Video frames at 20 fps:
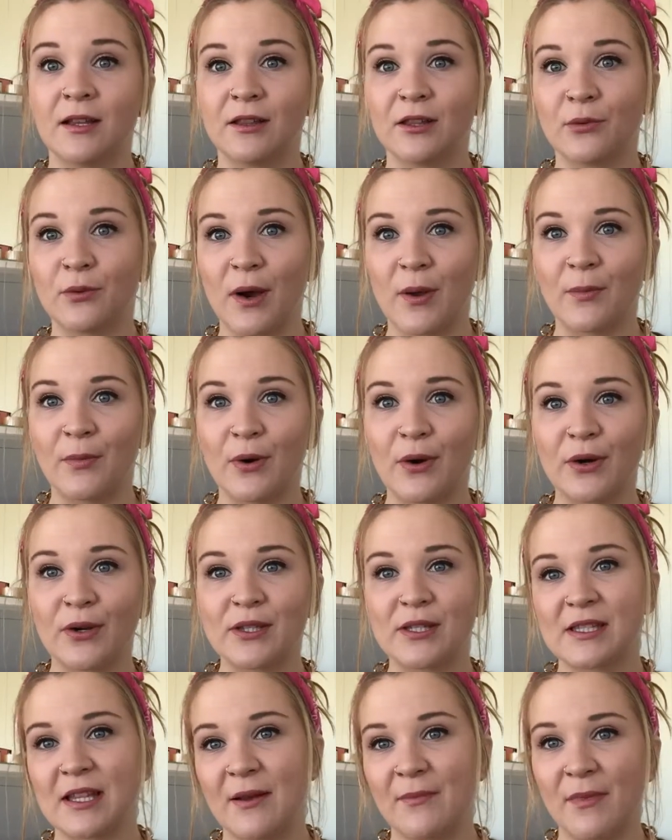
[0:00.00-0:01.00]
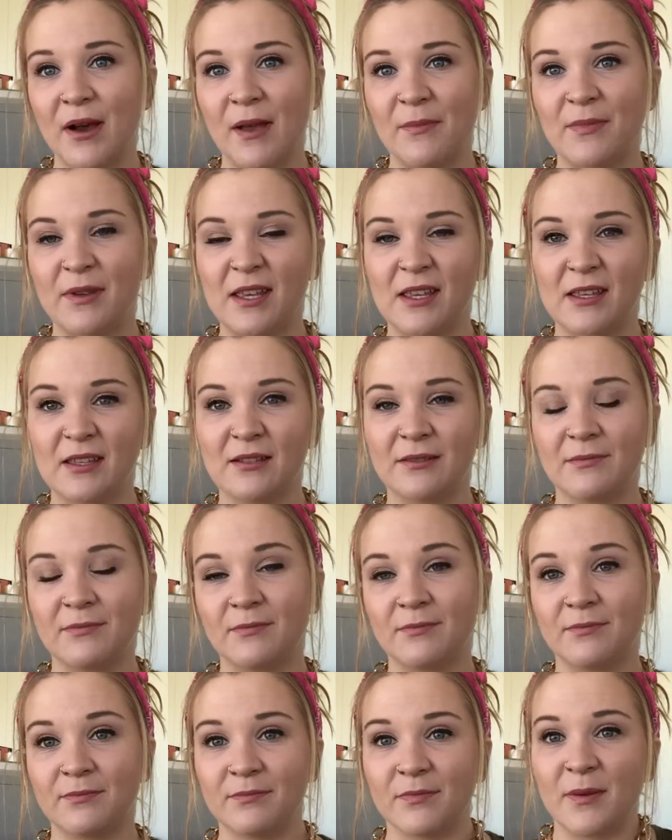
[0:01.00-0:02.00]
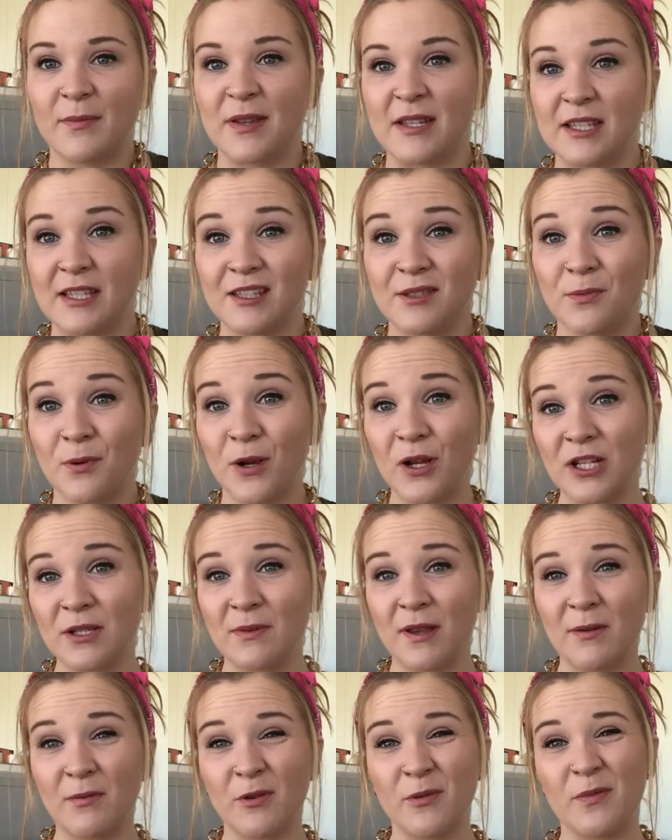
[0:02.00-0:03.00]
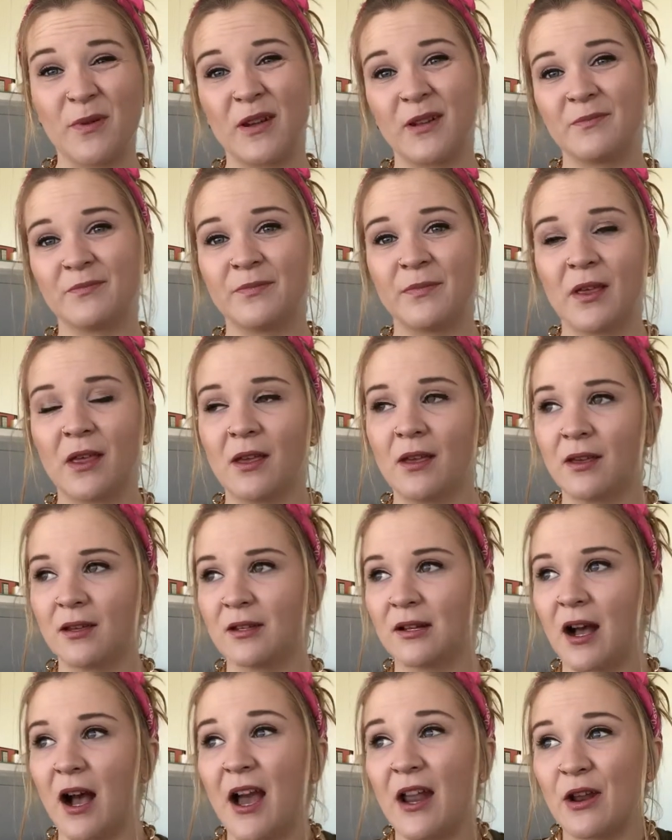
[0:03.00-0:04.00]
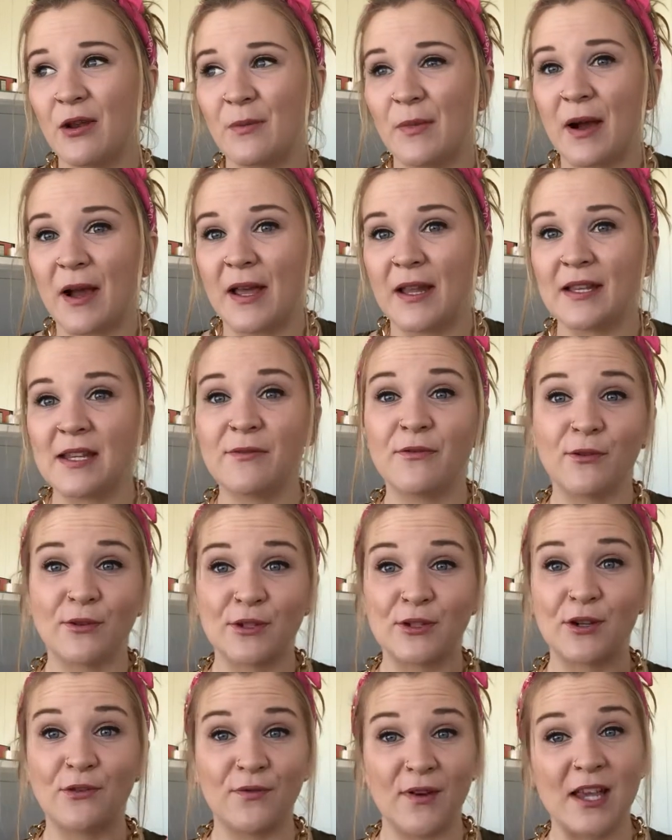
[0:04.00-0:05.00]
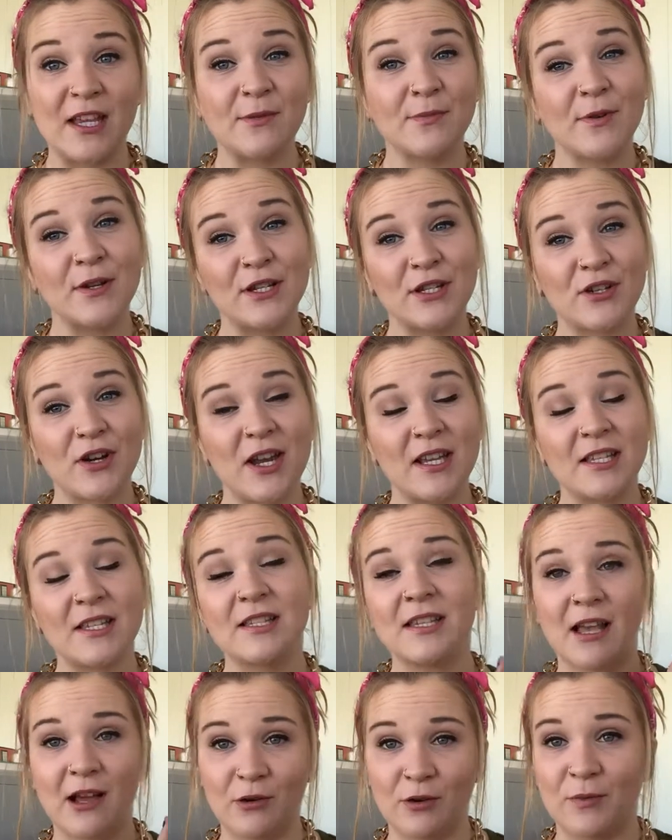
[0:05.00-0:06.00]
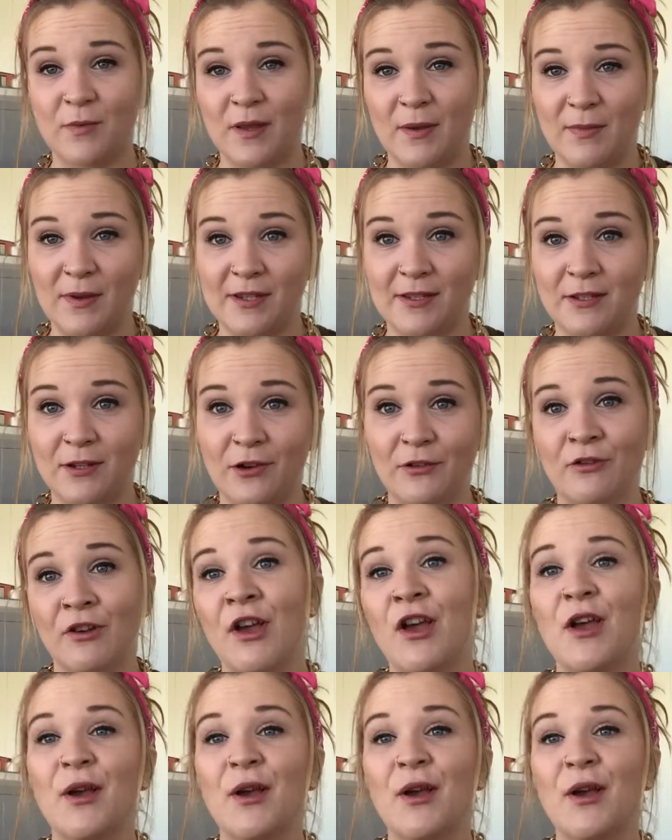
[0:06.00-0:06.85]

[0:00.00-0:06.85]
the one box. That might be a bit disappointing to people, but I don't mind. If it was 2 face moisturizers, I would be pissed off.